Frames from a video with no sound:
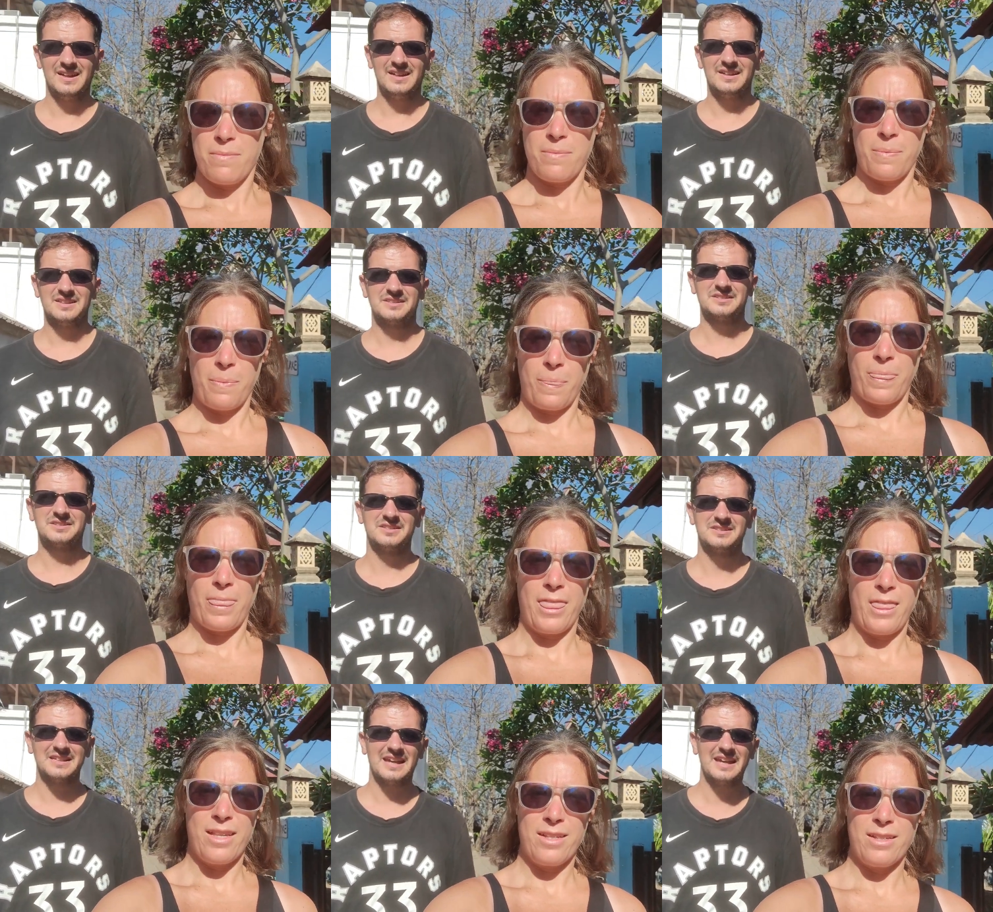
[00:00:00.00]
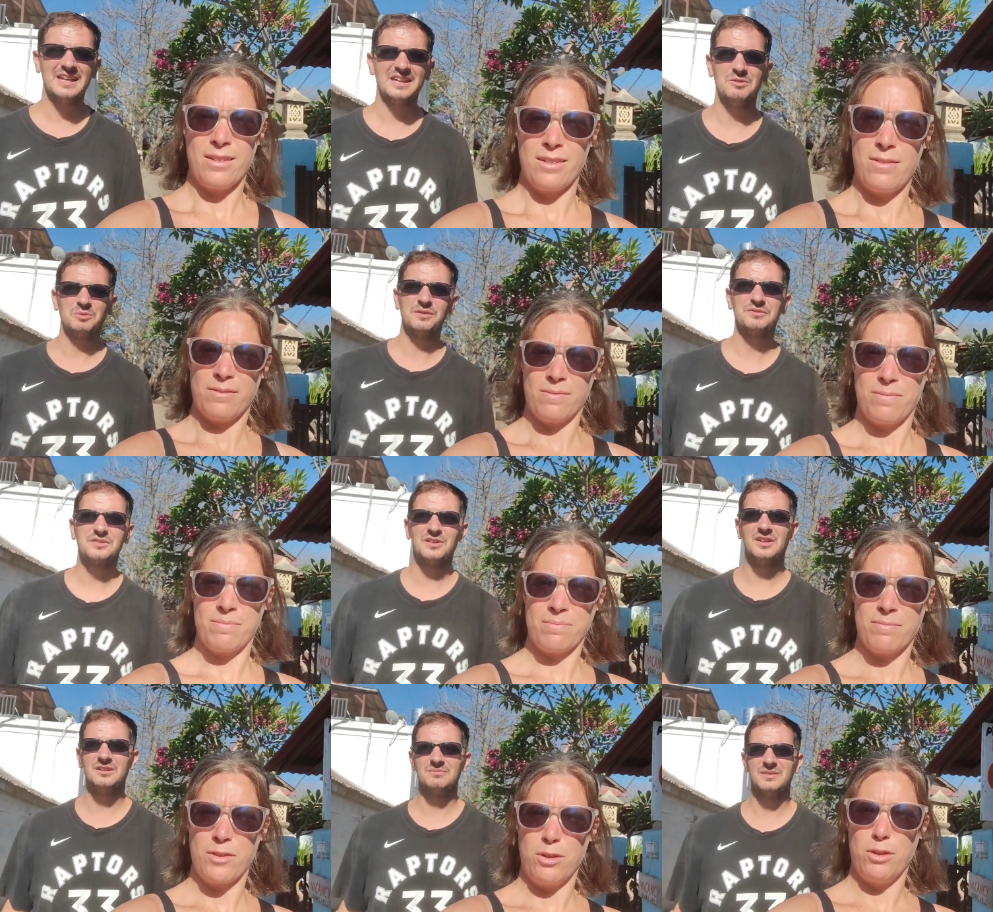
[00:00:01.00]
Speaker 1: And today we've
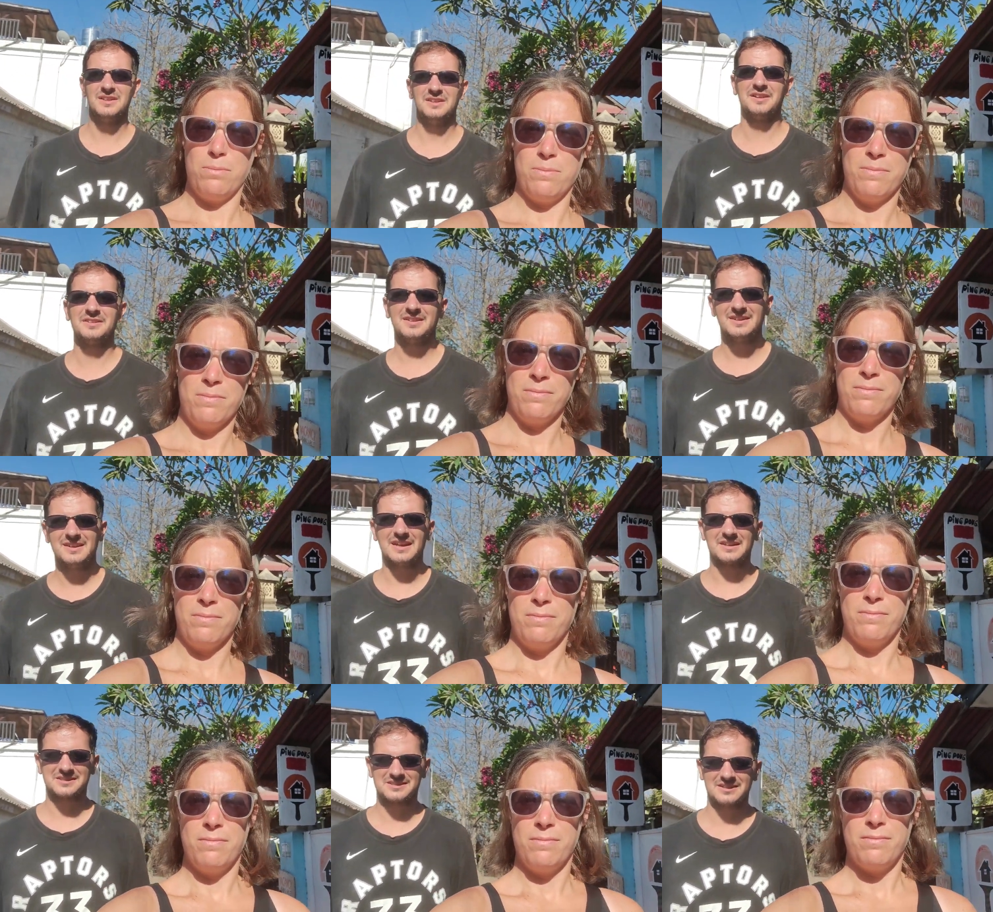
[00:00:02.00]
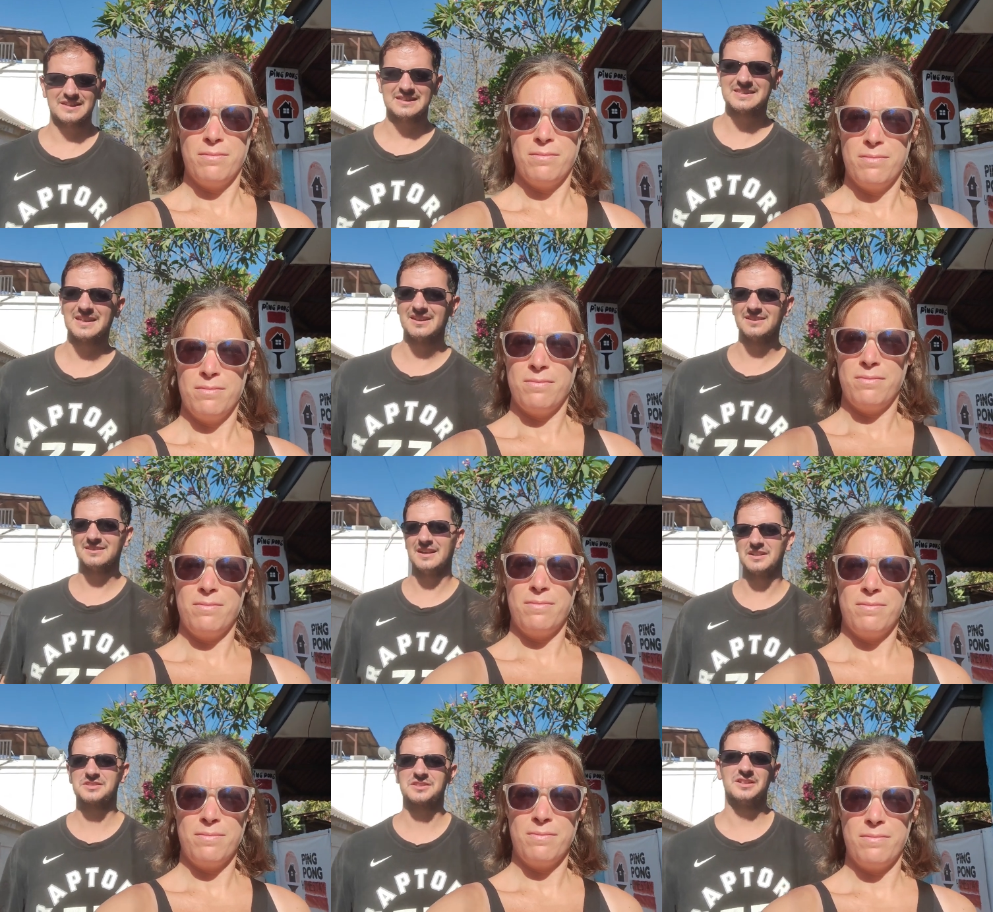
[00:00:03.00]
got another exciting
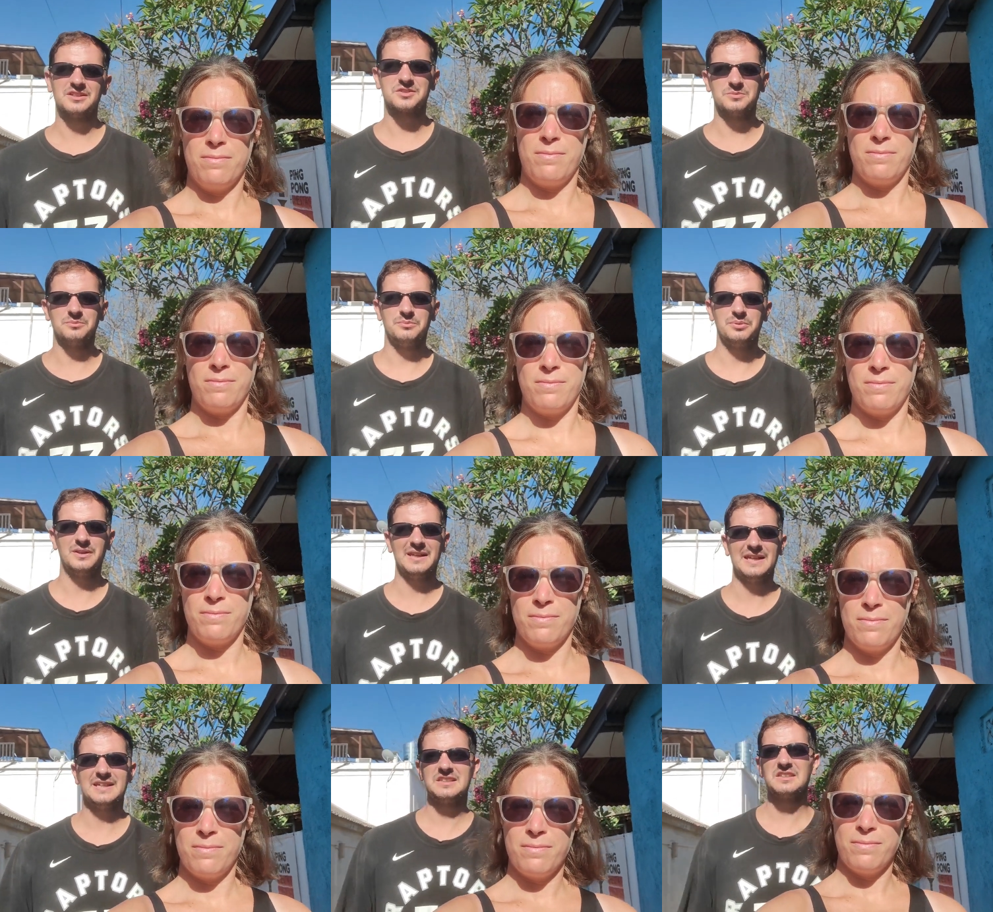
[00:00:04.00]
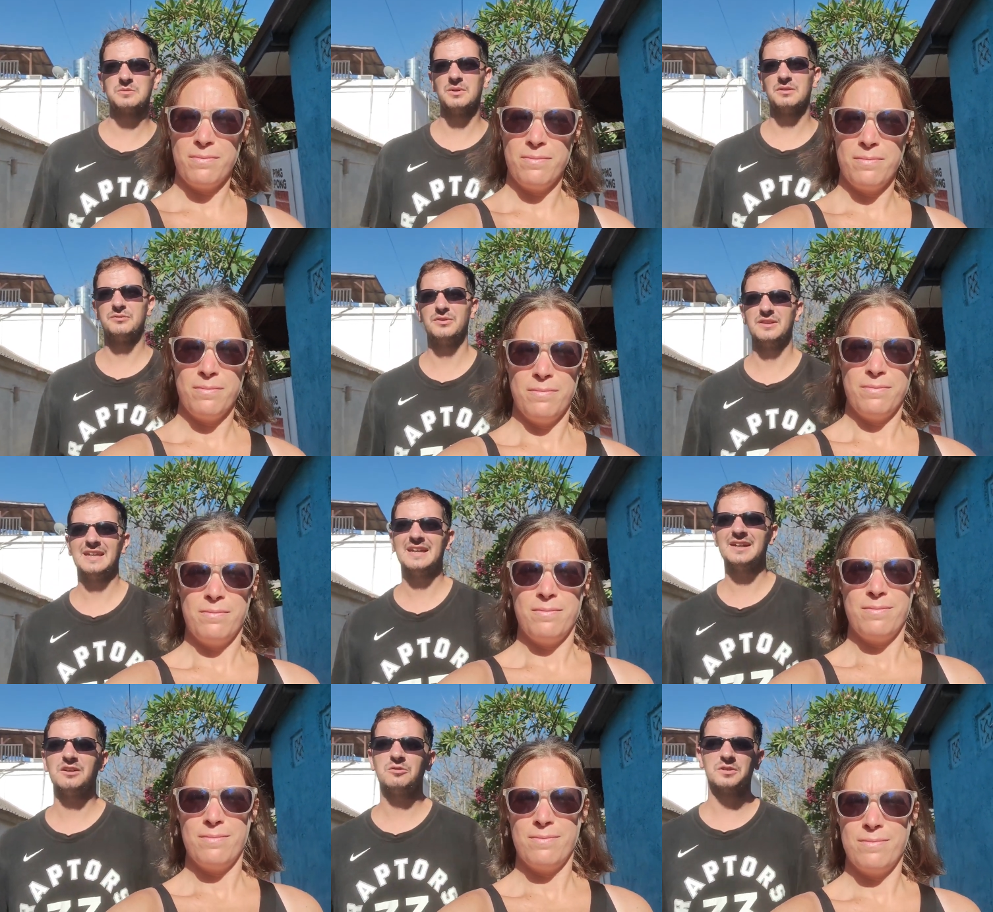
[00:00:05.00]
excursion planned, but for
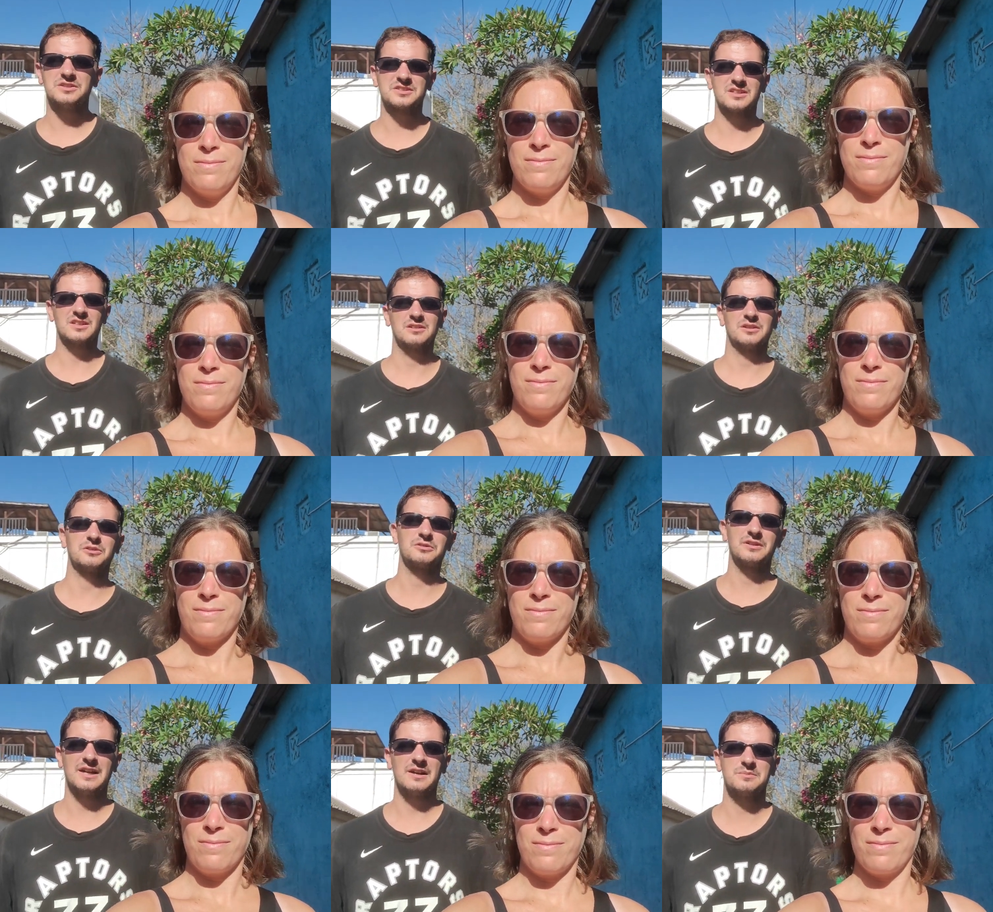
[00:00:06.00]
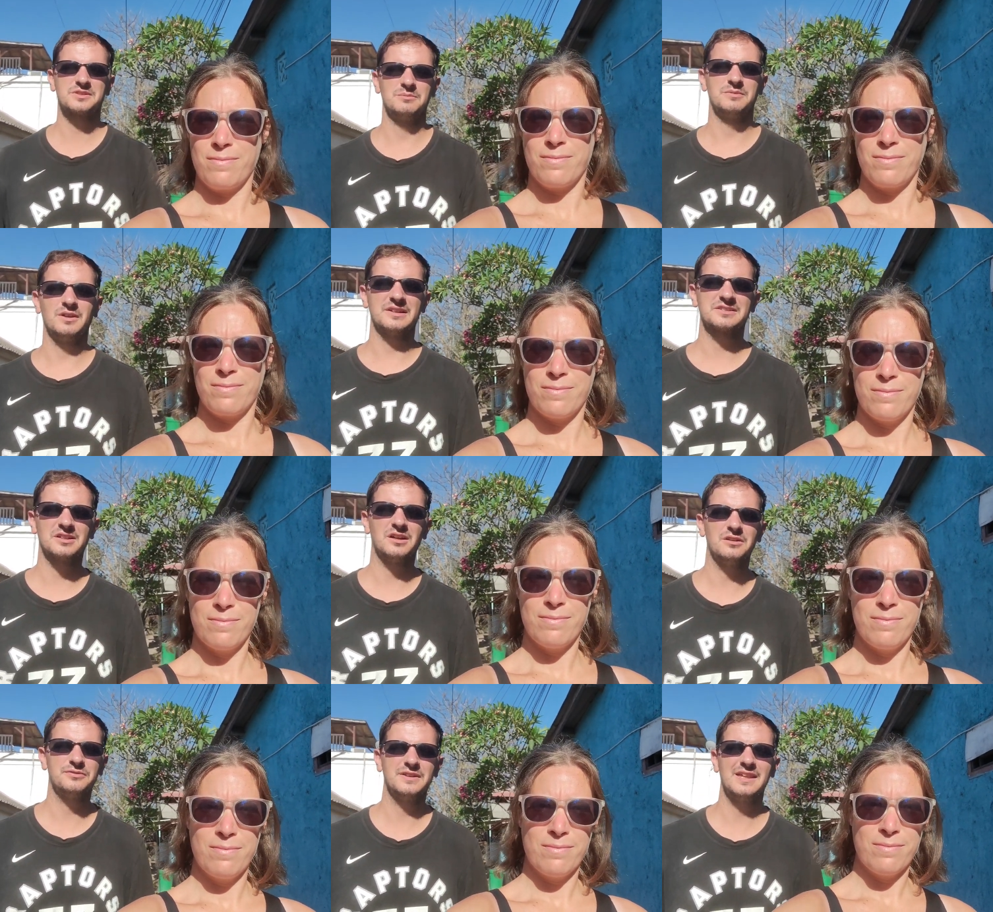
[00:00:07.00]
now we're just going to go grab some nice
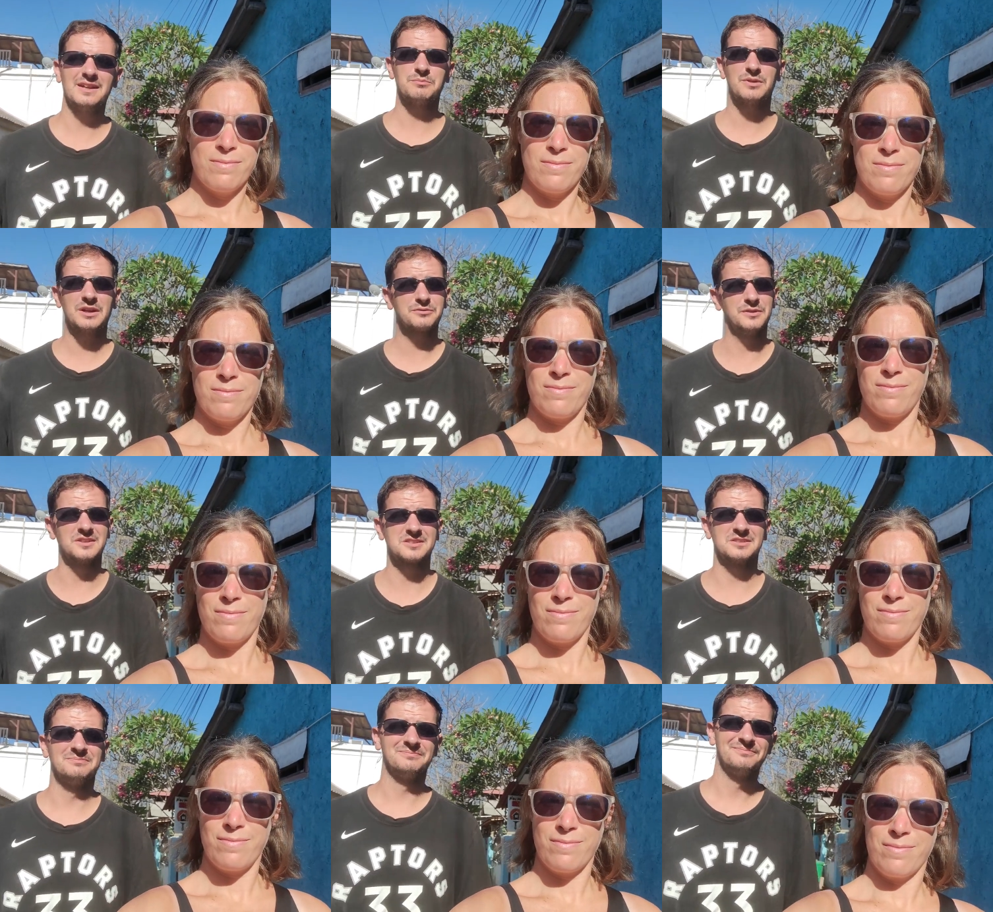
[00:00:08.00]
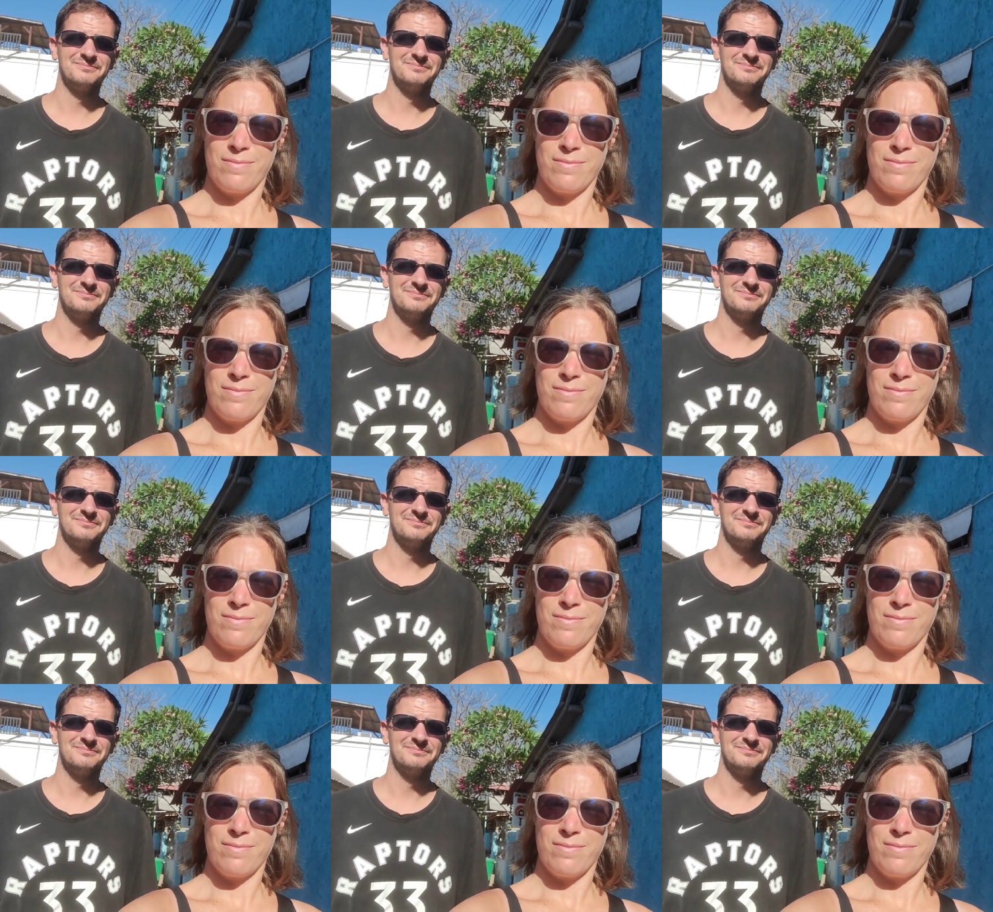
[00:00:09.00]
coffee and breakfast.